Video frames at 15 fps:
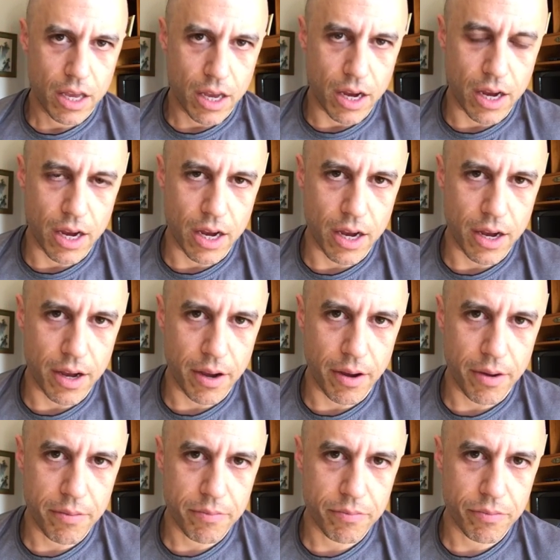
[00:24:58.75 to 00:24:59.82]

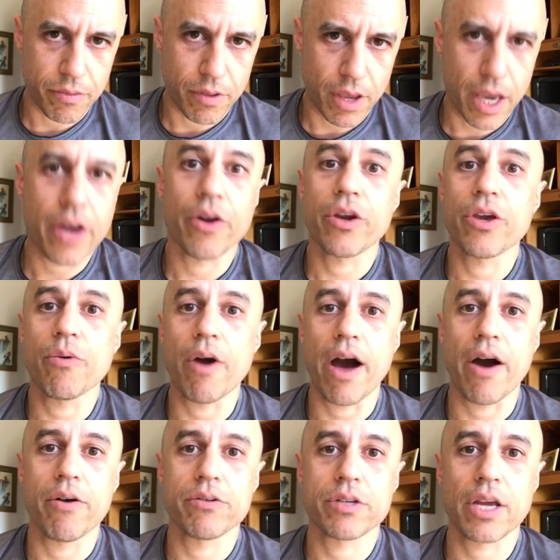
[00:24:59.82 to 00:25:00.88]
hear you
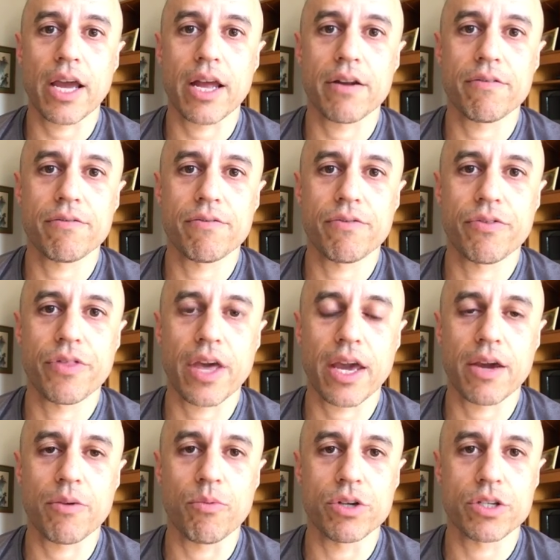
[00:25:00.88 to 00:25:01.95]
out and
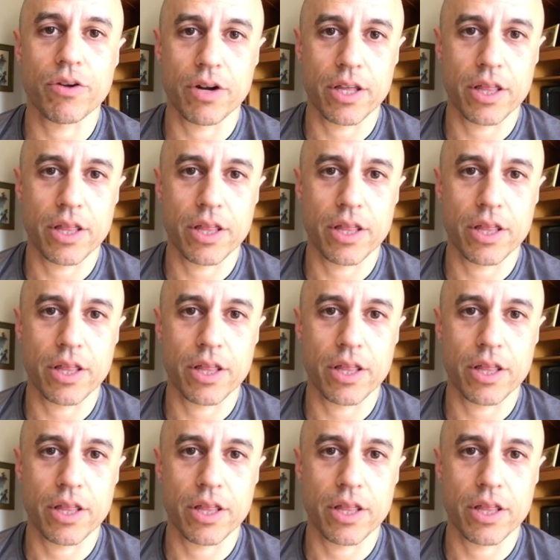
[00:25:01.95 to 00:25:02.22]
think, was there